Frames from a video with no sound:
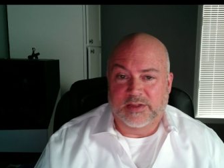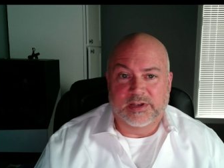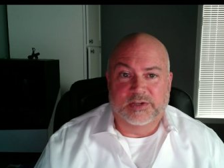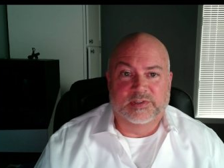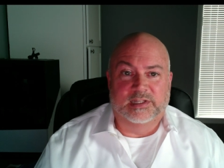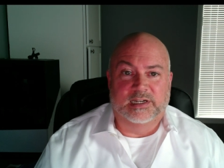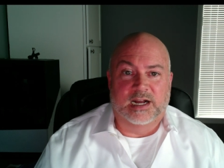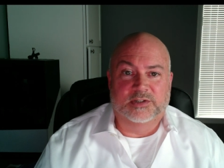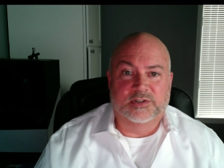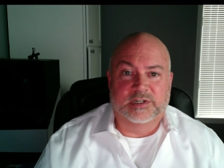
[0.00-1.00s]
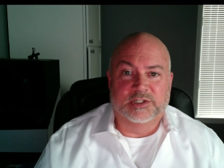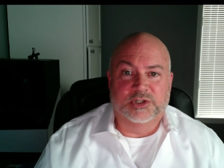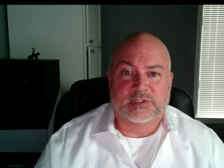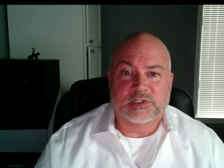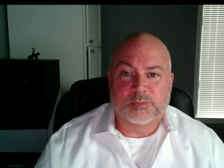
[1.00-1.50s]
nothing else that the doctor can
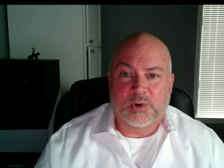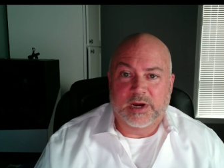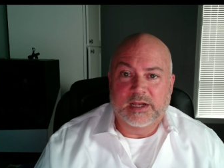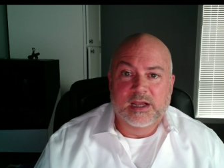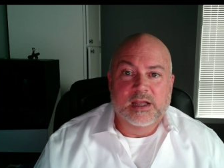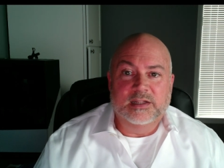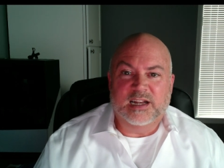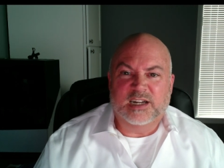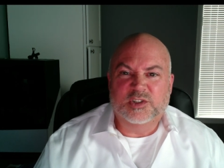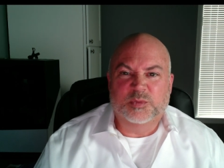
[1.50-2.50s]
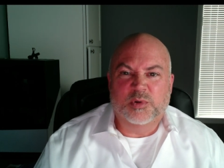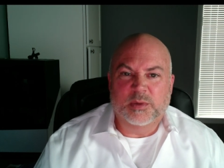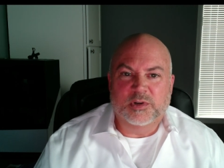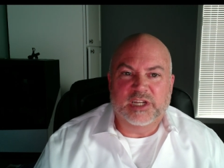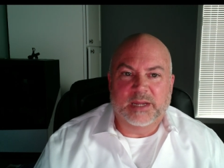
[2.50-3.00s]
do. At this point, the doctor's
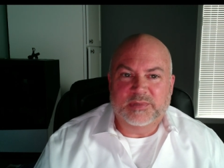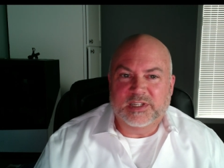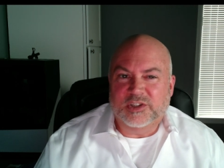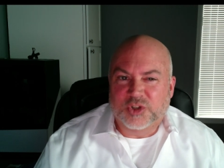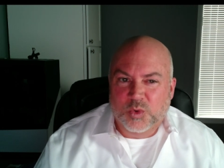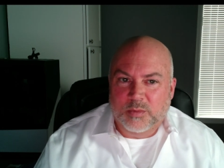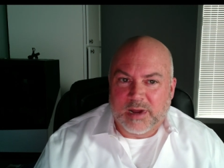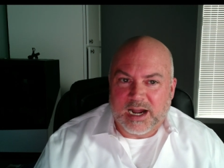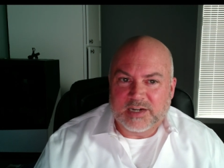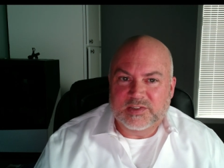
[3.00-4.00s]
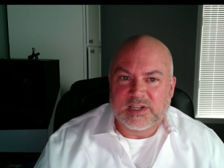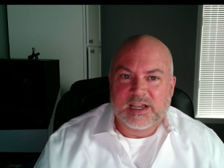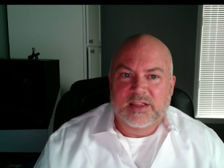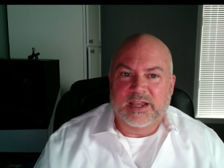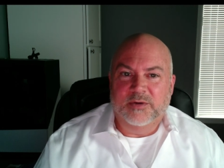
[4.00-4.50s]
pretty much emptied the toolbox.
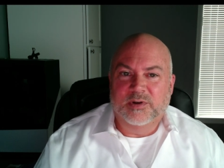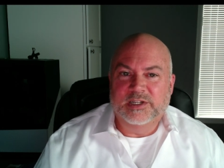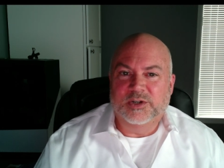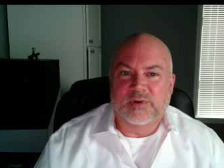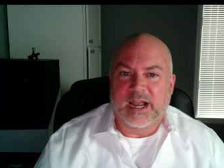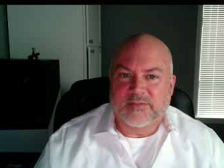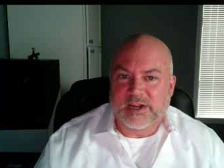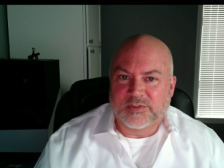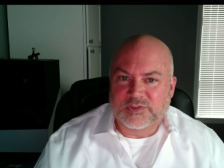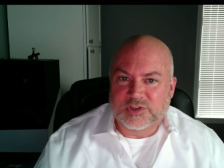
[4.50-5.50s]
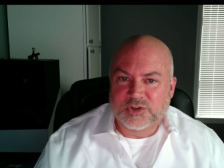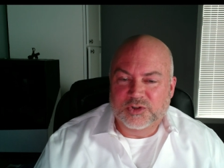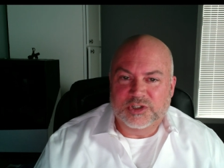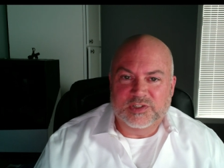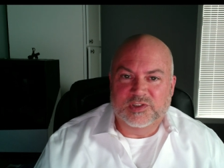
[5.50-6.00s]
They really don't have any other
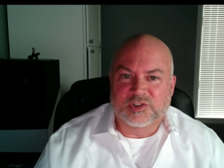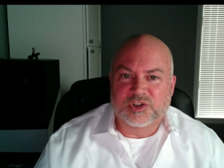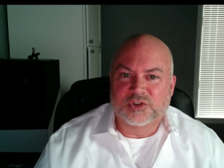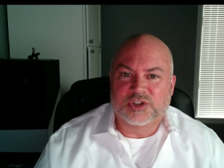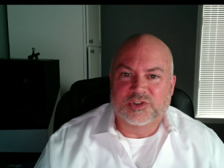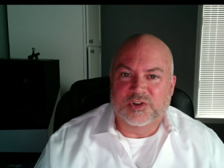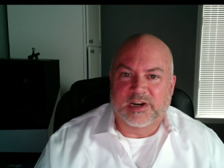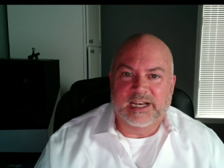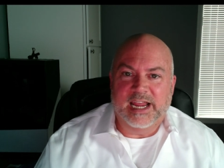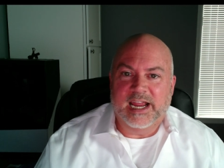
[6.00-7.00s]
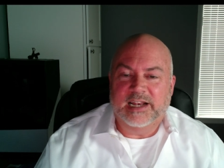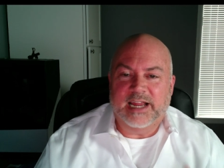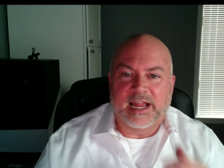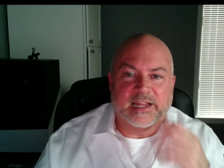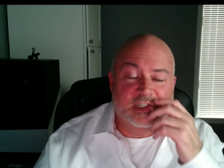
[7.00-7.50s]
solutions. The solutions are at an end,
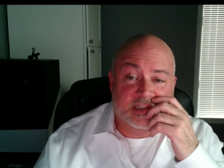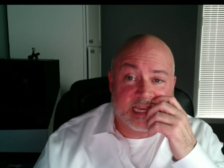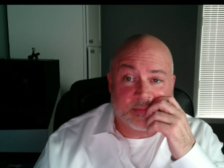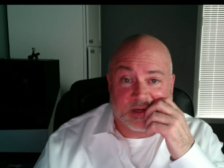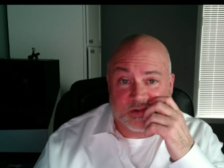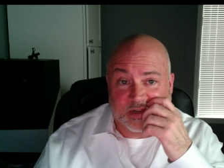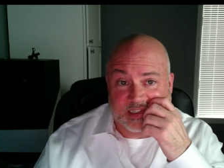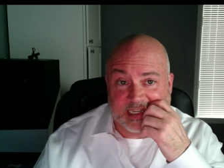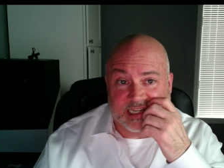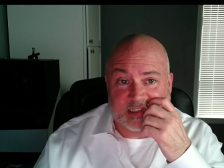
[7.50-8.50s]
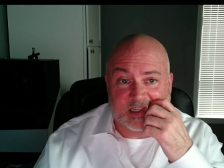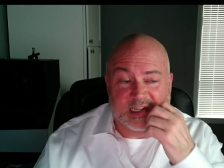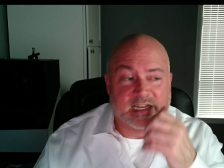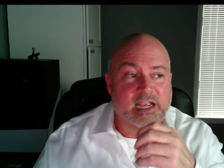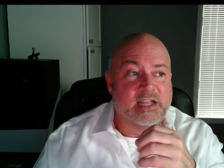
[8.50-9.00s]
and they just keep increasing the
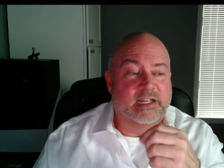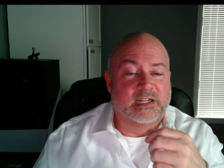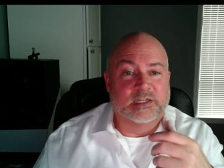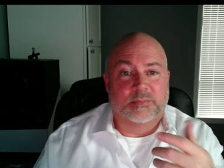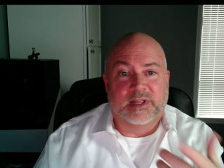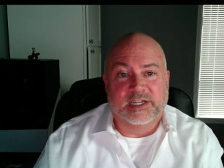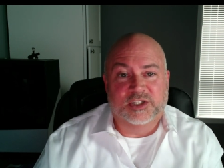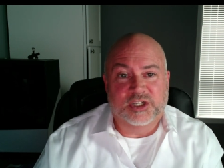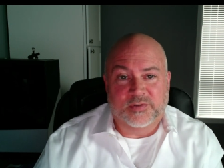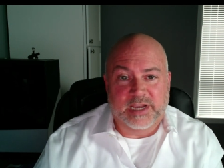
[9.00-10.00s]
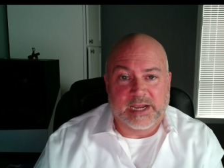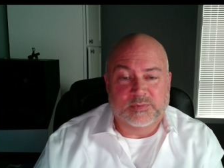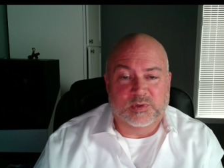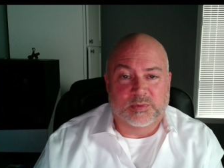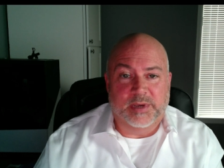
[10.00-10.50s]
insulin. They'll end up playing shuffle
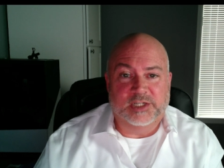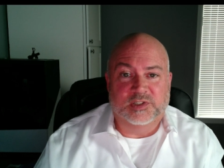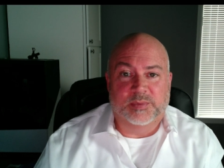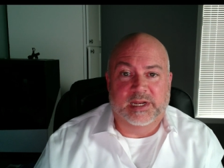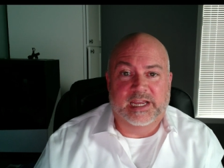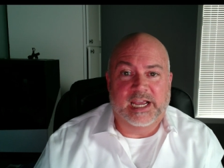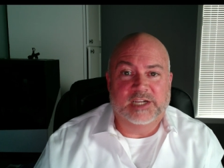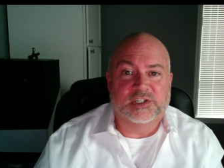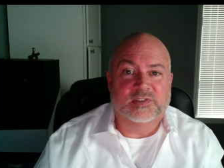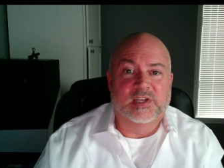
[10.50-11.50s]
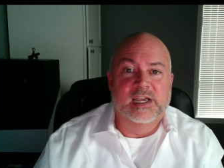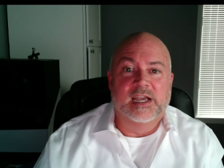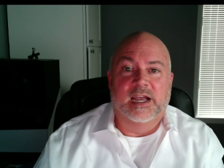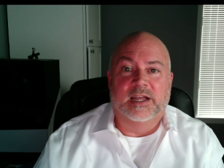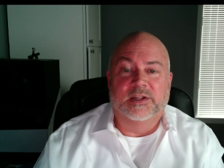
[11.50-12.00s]
games with the patient's medications,
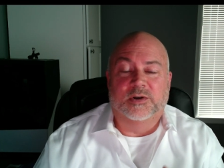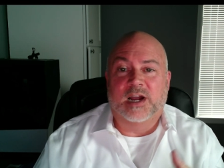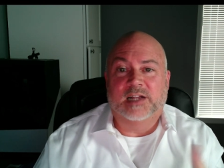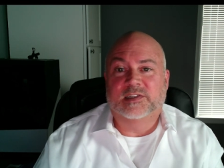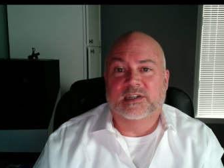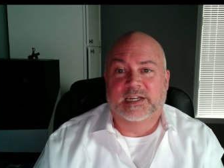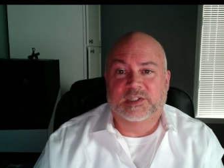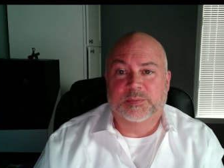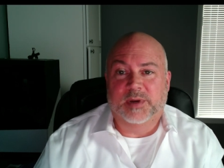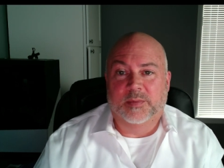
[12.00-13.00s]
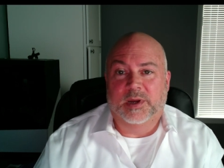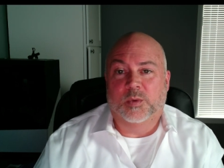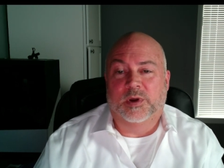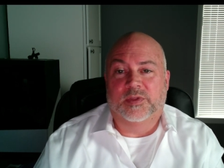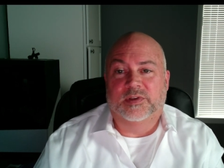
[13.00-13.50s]
and they'll constantly
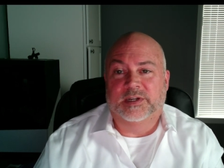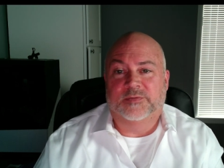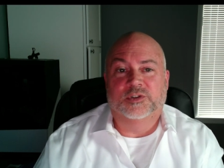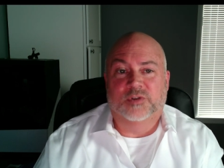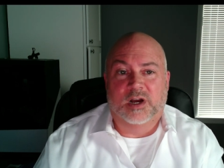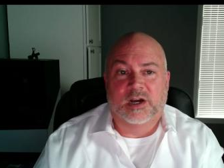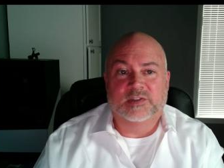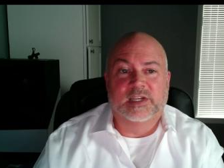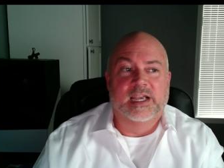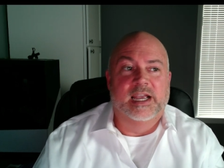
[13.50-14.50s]
experiment with different drugs